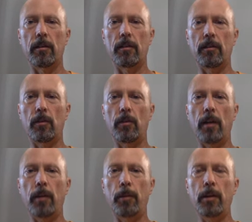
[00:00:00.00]
So
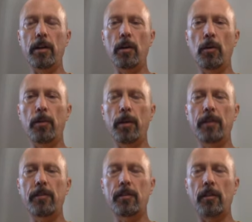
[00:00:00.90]
the Bernie or
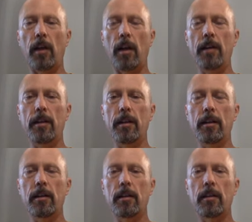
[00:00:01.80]
bust
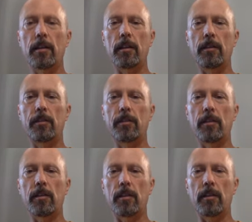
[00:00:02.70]
idea is
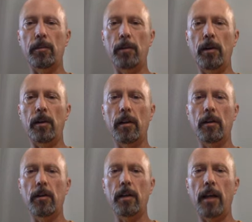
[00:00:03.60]
apparently
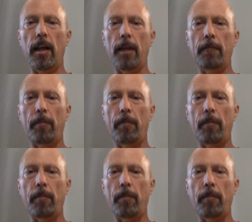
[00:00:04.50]
okay.